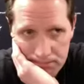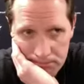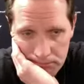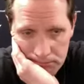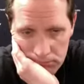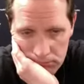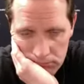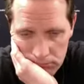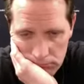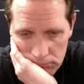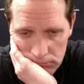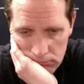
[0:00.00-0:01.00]

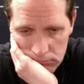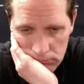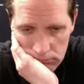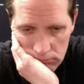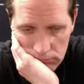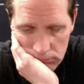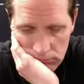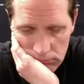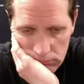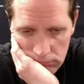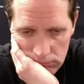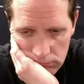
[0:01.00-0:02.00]

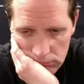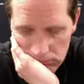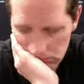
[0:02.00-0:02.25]
No one is speaking in this clip.